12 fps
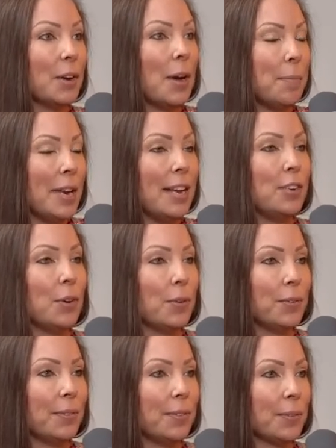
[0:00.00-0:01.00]
So, I
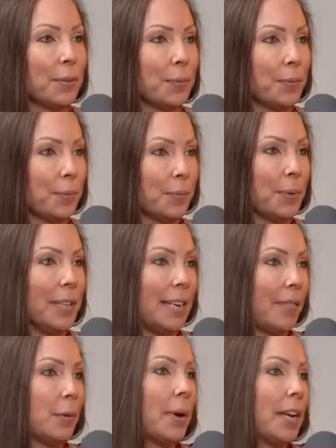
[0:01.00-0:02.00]
don't really
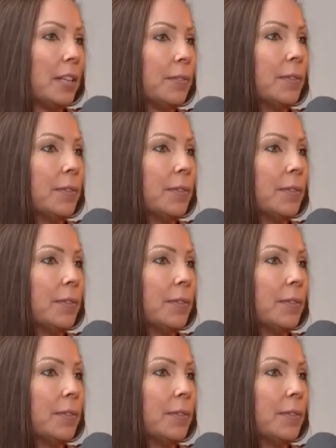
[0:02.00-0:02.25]
have a regular